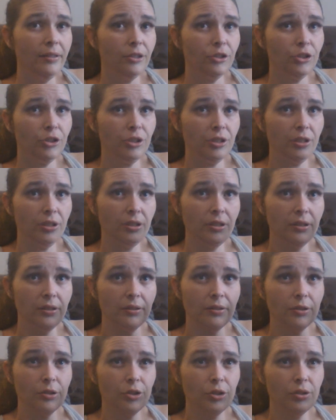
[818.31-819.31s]

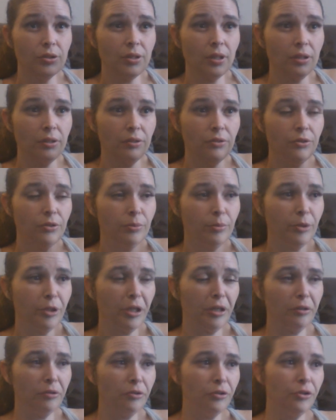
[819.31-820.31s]
She's got a YouTube
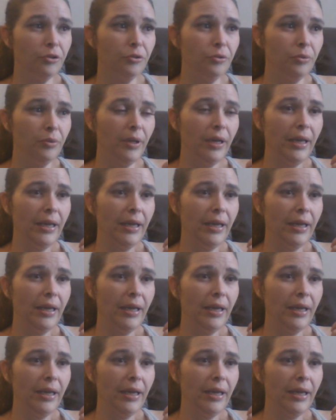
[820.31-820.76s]
channel too,